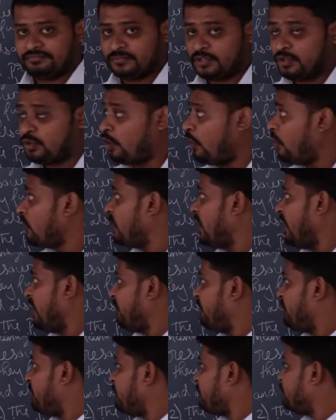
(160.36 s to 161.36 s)
long
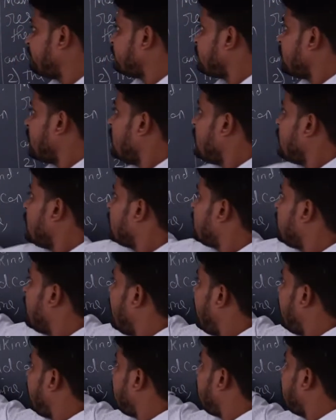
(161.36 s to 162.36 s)
life.
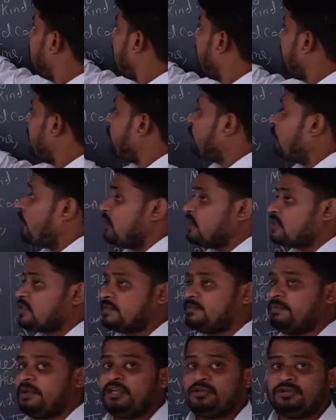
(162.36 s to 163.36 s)
Then it
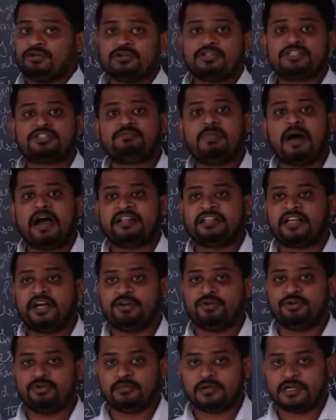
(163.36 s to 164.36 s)
was be used by the
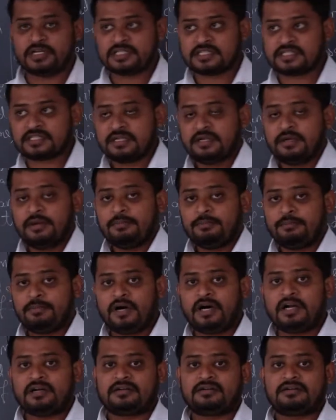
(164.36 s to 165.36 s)
humans,
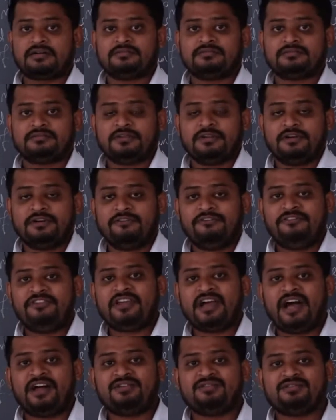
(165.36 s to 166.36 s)
but
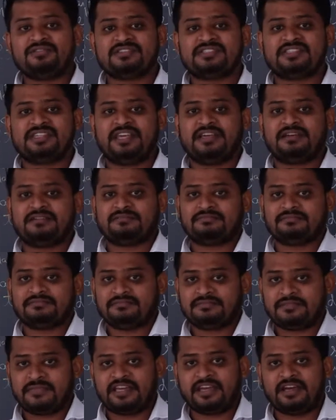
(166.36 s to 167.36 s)
we are
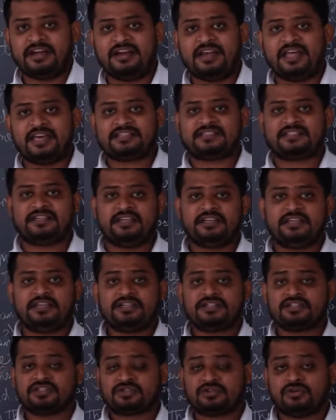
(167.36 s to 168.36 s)
using
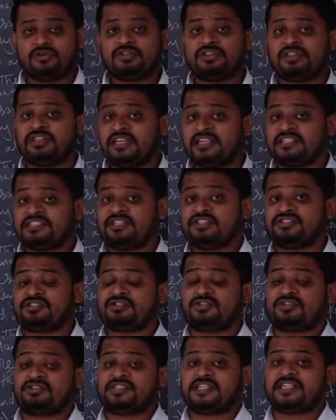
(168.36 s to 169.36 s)
carelessly, so these
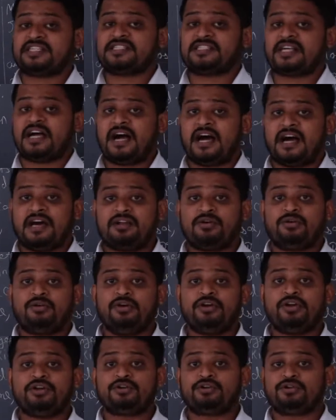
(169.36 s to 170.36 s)
resources are
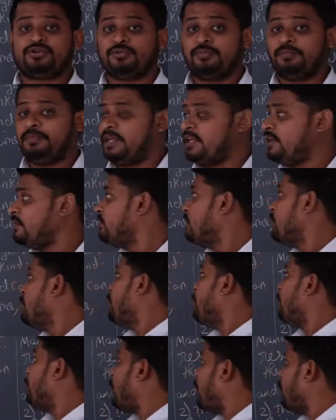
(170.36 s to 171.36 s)
going to be
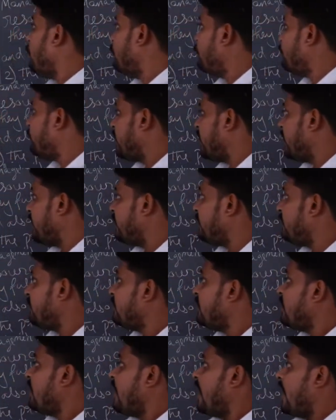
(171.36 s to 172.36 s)
polluted,
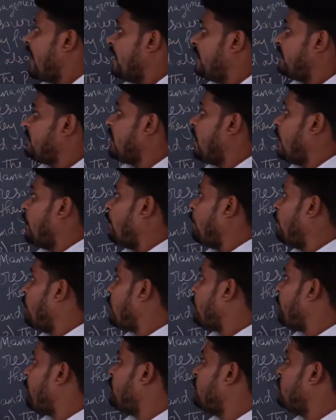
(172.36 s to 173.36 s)
and the
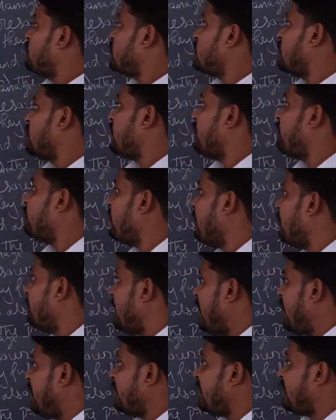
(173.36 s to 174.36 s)
over pollution of the
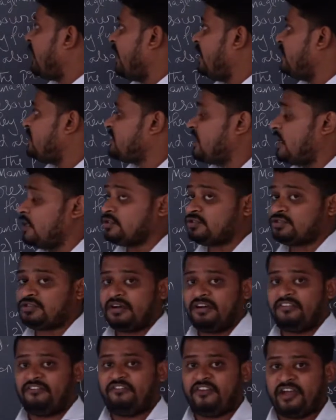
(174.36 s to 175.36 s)
mankind
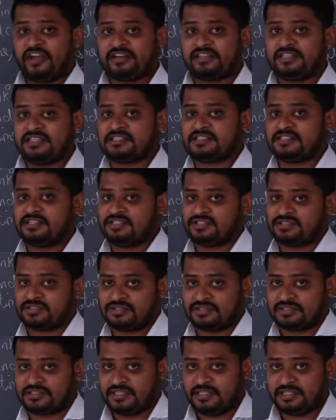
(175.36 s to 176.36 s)
also affect these
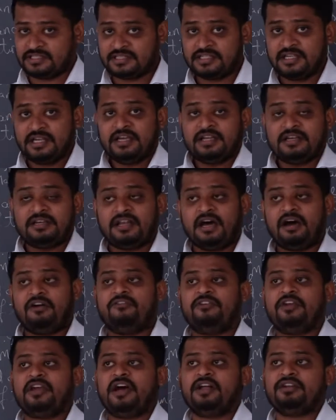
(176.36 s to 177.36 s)
resources. Now
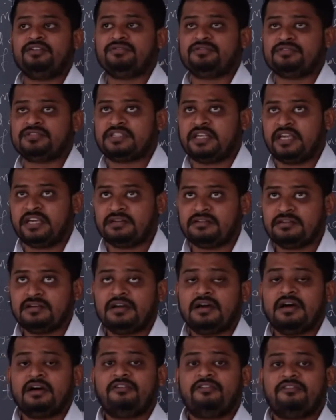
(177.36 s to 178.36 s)
we are using
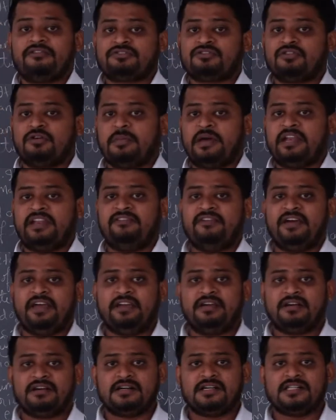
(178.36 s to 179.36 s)
so many
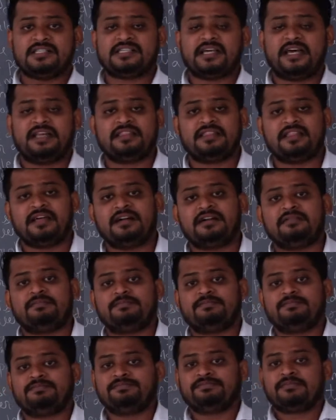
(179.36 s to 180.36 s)
vehicles, and
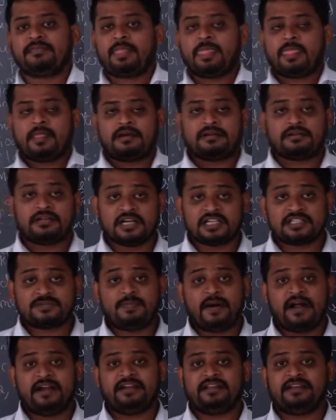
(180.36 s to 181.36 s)
the dust
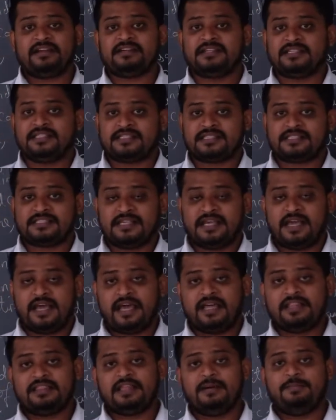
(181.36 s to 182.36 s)
particles
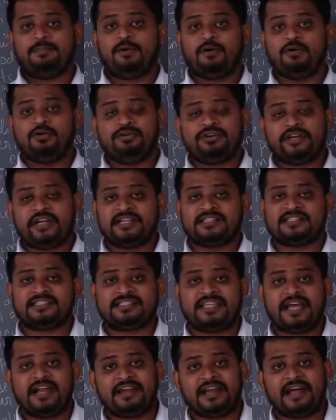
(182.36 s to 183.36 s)
and the pollutants
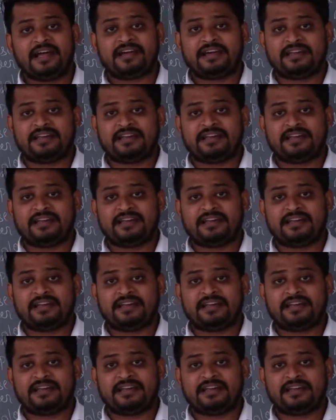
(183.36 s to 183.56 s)
that are